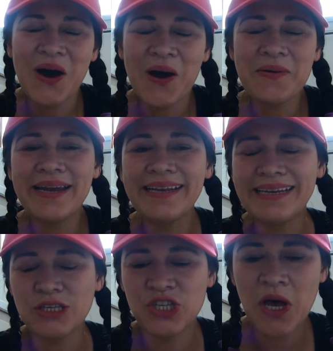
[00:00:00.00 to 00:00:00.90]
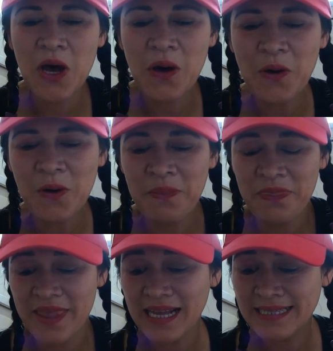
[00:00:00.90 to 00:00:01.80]
Alrighty, so
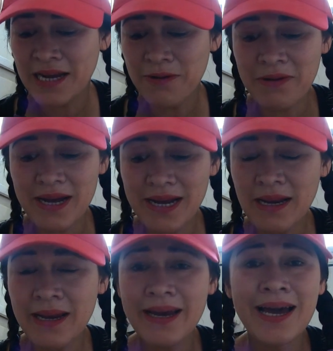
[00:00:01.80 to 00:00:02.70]
that's it, Ryan.